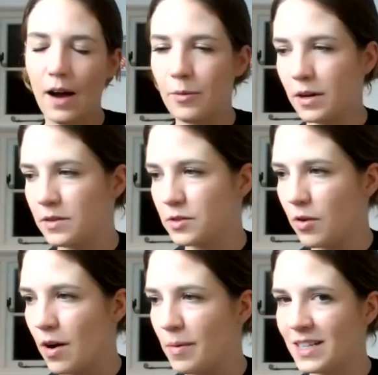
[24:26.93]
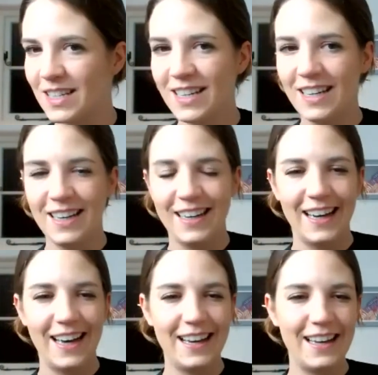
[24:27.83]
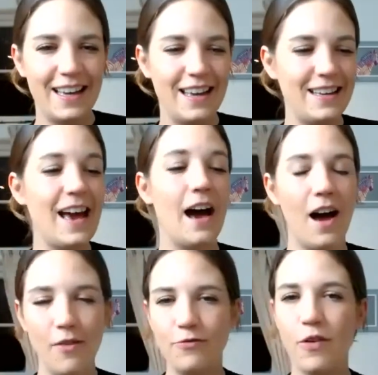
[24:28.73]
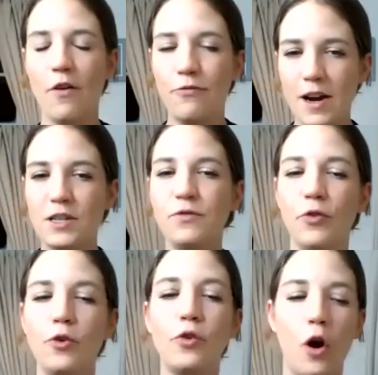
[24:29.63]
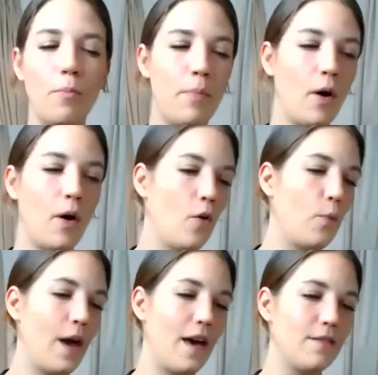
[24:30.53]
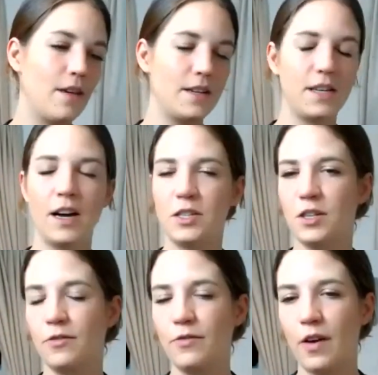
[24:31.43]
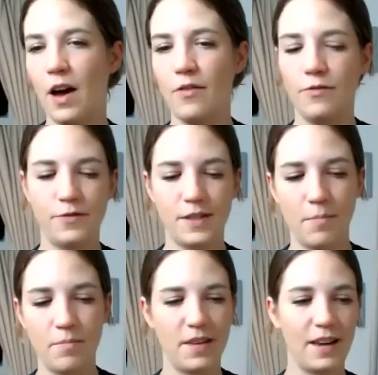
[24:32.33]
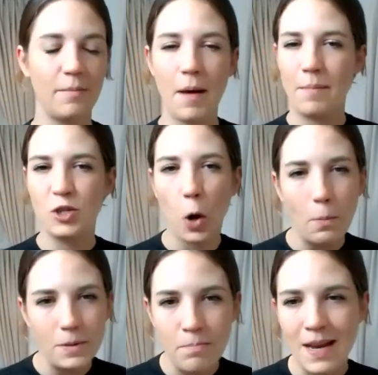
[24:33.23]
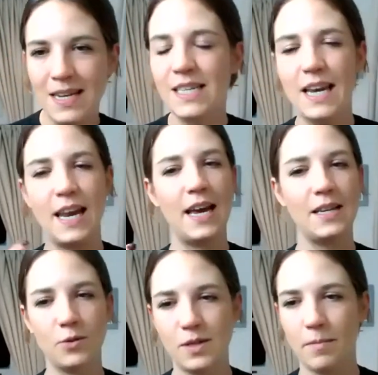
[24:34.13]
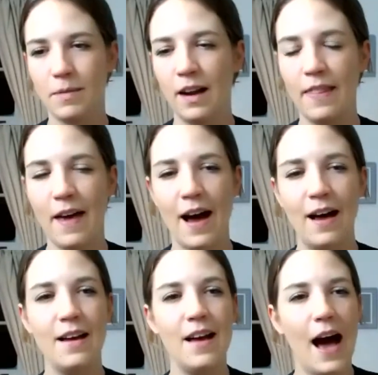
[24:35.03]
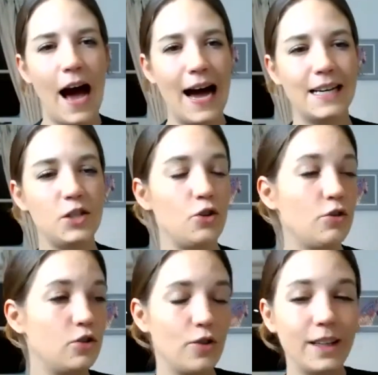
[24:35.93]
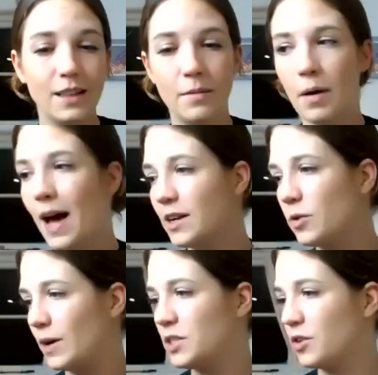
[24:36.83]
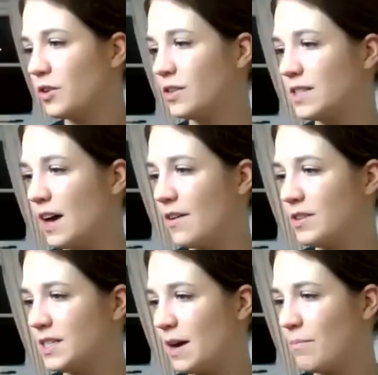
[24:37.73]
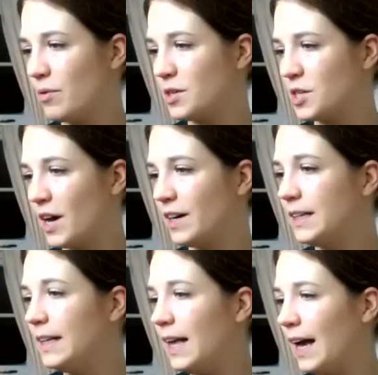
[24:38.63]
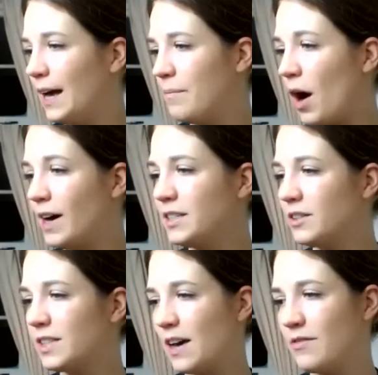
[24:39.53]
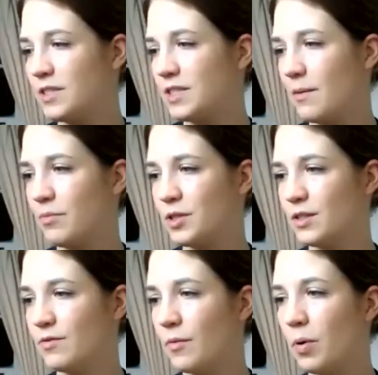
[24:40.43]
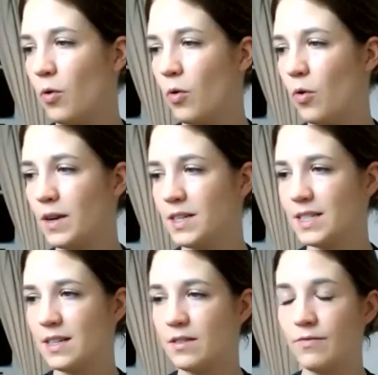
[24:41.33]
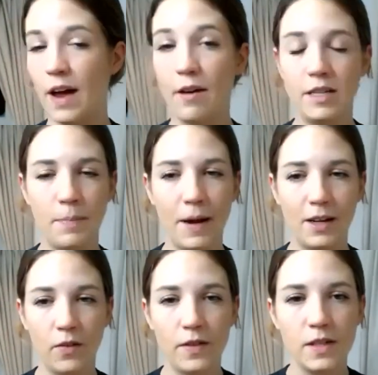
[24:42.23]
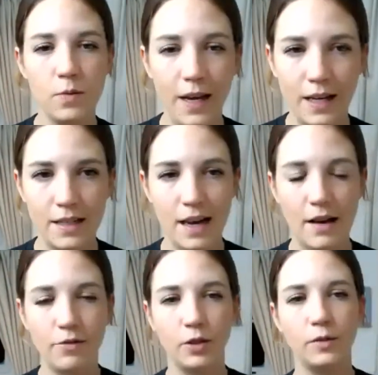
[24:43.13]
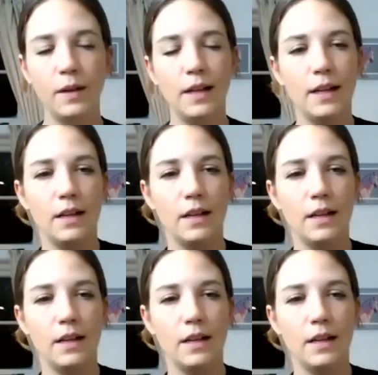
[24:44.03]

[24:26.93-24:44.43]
would I describe it? Yeah, a fresh fruit compote with a touch of something, maybe chopped mint in it or something like that. And you can drink them. I had a question on service temperature. Ideal service temperatures for port, and does it vary depending on the sweetness level?